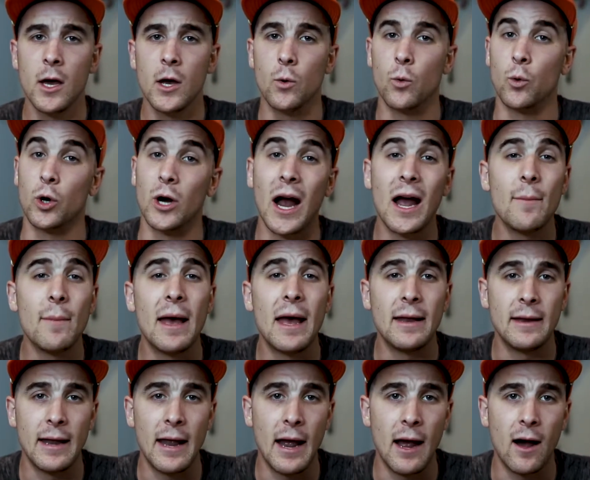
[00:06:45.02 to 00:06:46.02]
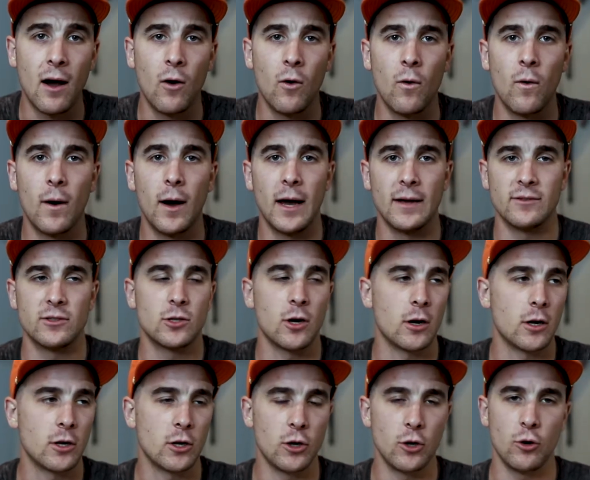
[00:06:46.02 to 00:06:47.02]
Where I'm at now, I've
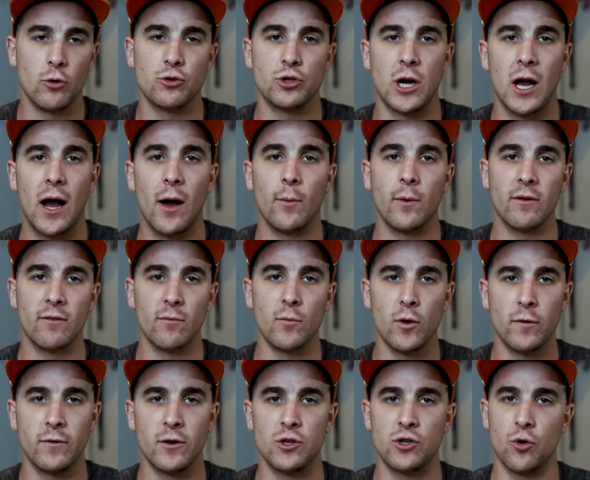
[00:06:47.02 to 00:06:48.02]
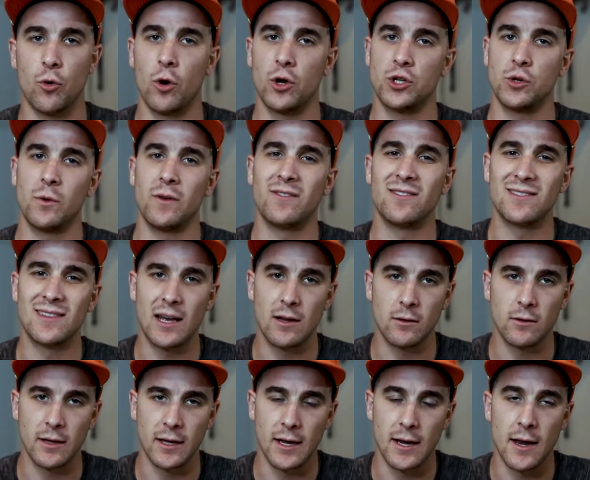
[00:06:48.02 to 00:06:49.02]
started a new job, we've moved to Georgia, we've
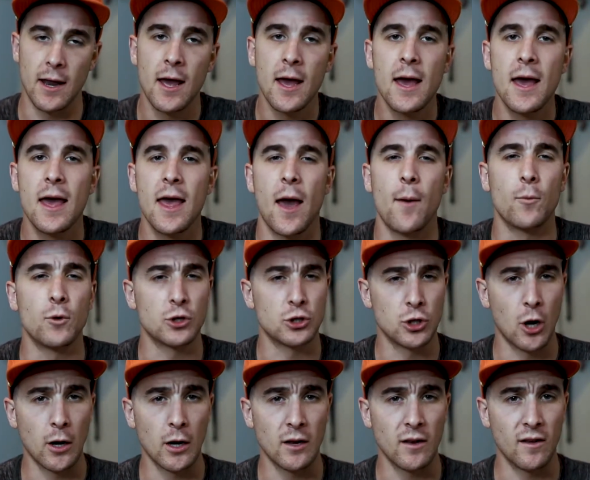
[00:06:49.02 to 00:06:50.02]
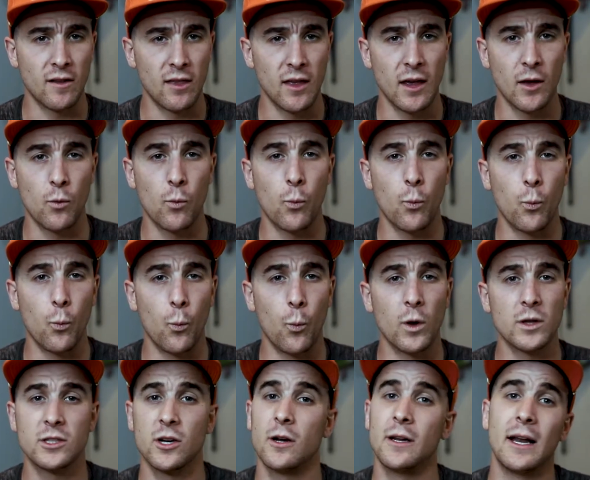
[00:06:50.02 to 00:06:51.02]
settled in, and we're starting to think,
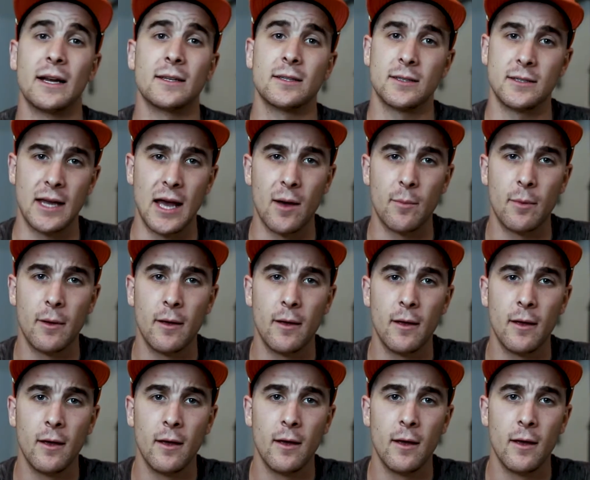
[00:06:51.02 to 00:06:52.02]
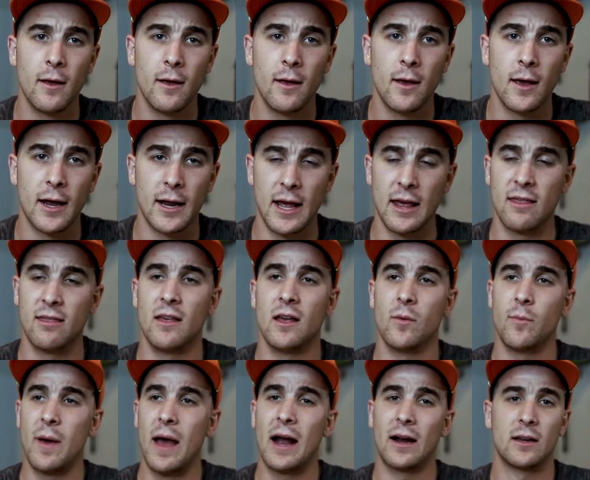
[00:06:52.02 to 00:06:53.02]
what's our next step? And I
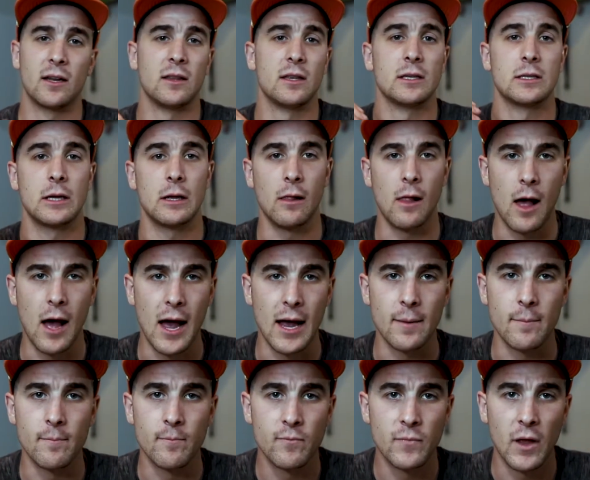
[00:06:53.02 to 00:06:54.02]
think back to this climb.